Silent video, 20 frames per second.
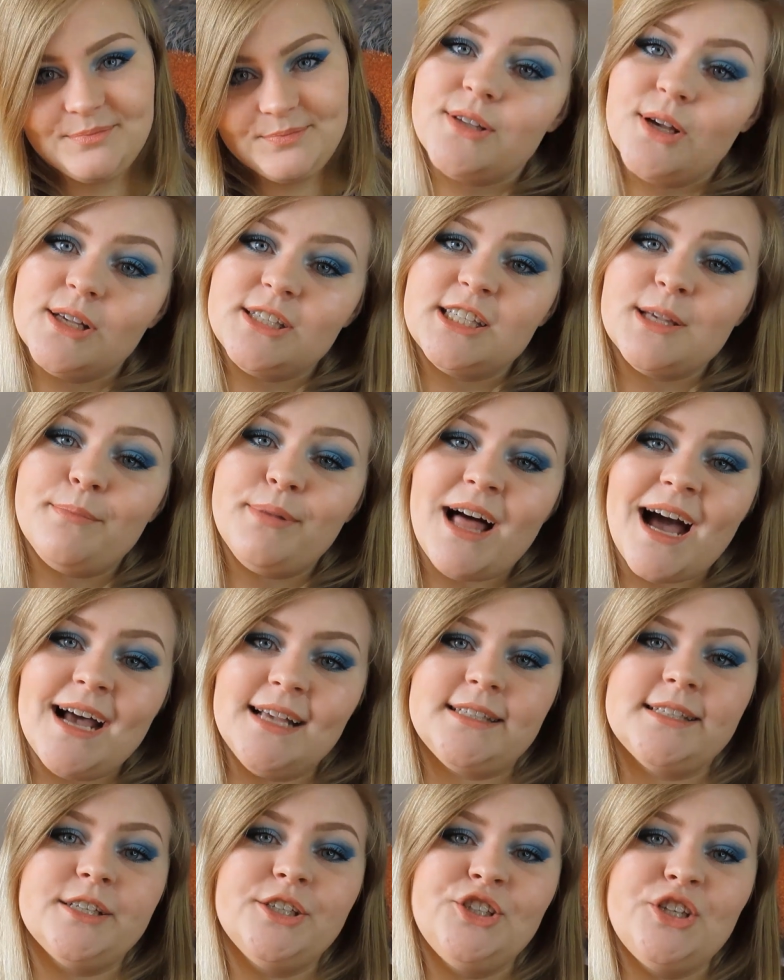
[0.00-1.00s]
So
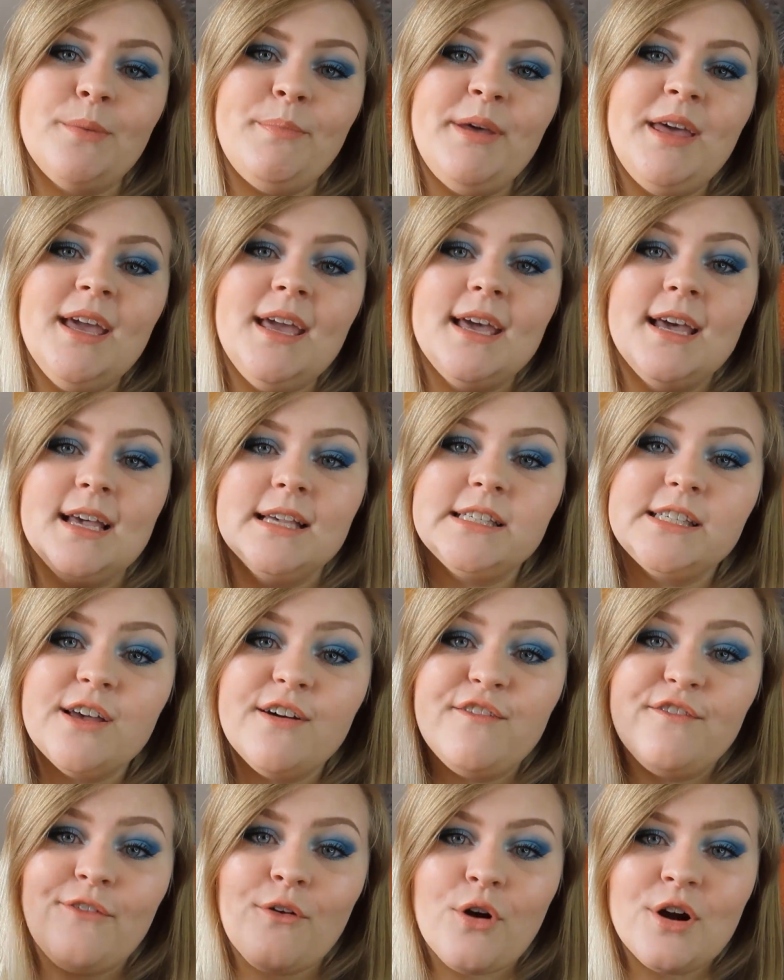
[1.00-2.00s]
supplies and shipping is
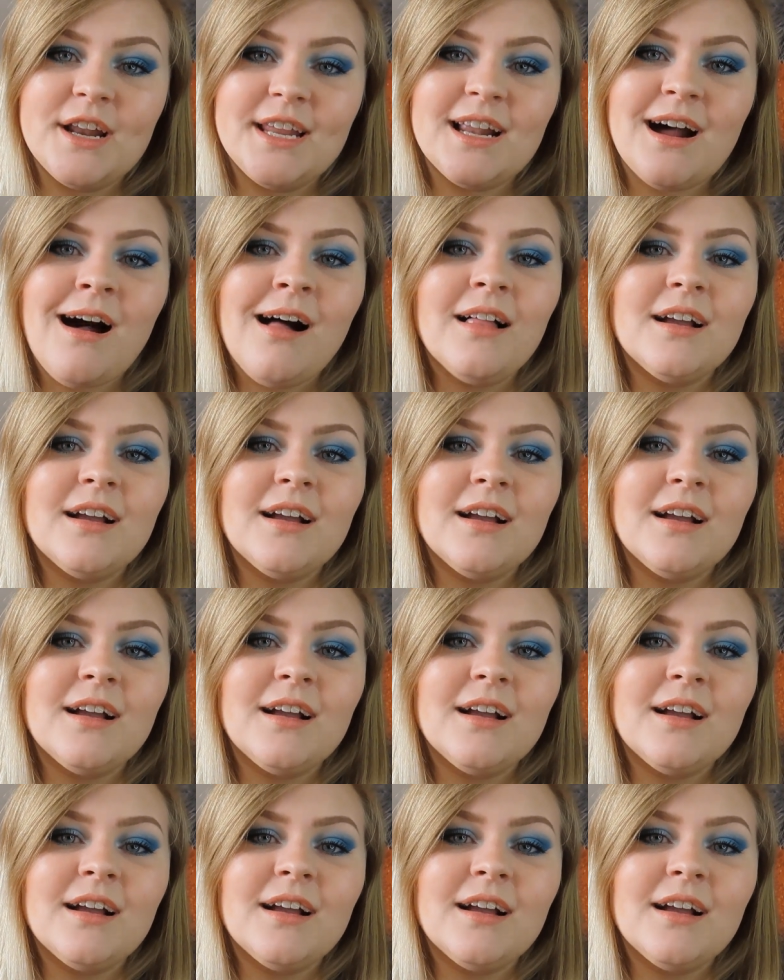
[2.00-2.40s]
$40